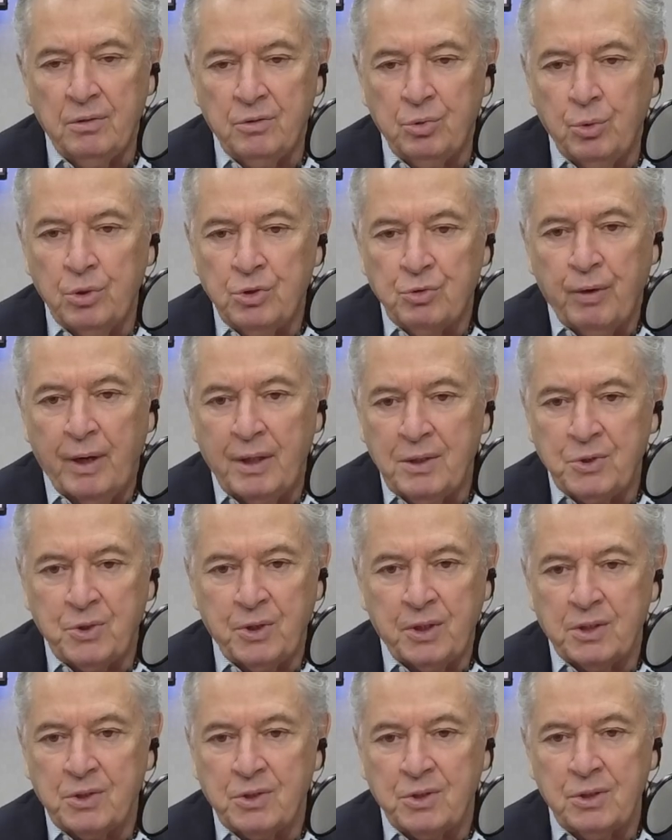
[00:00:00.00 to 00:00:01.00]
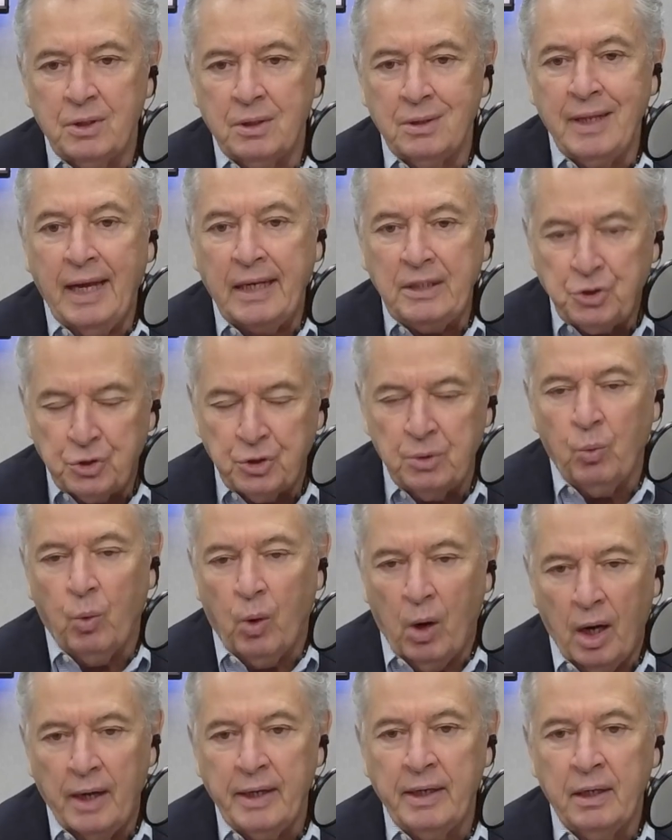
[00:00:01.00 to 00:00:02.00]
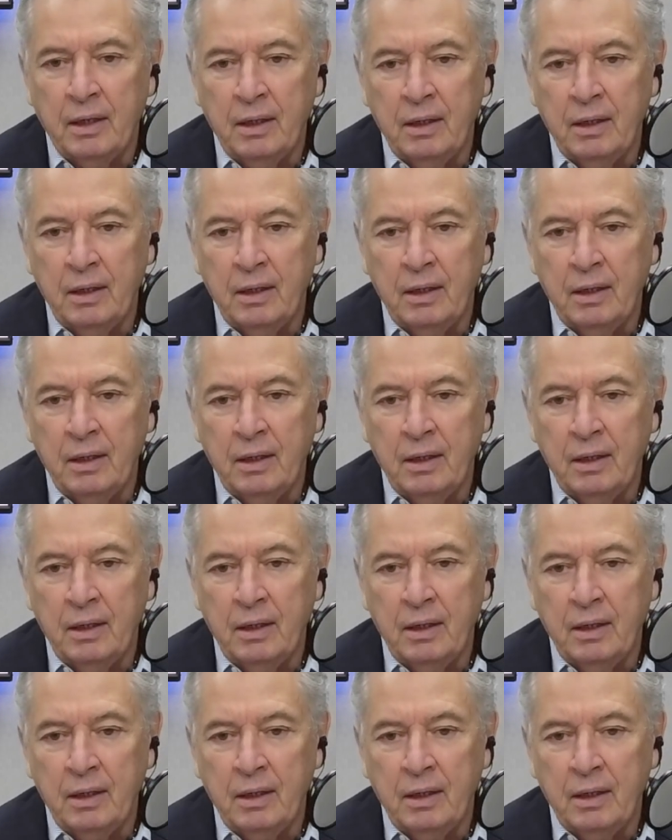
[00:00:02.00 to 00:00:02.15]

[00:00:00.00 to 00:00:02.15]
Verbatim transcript: to address this nationwide?